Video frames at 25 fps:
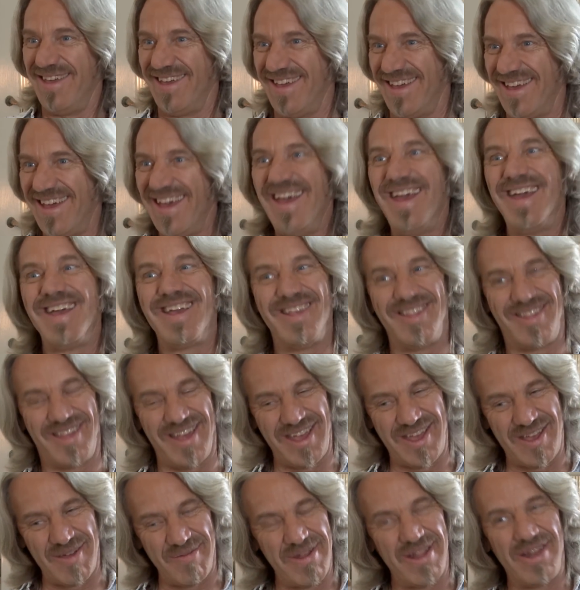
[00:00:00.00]
Yeah. Because
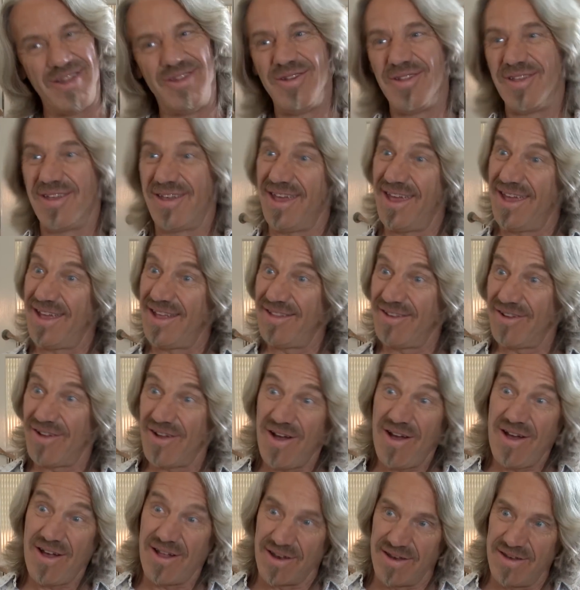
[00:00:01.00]
they come in and do the gig and they're
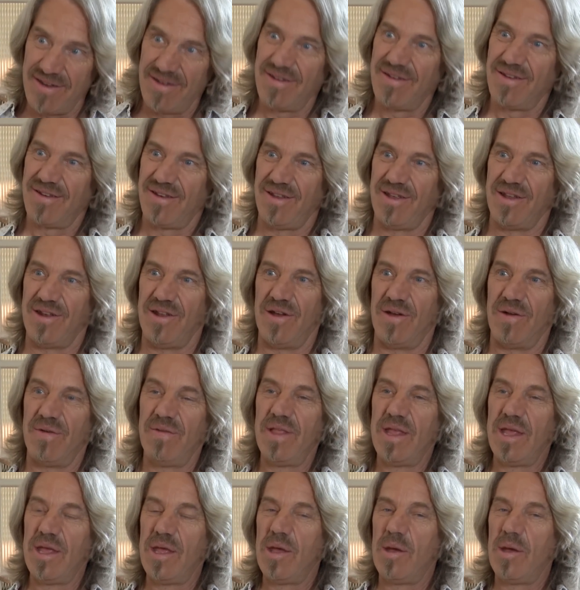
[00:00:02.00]
gone. Yeah, right. You know?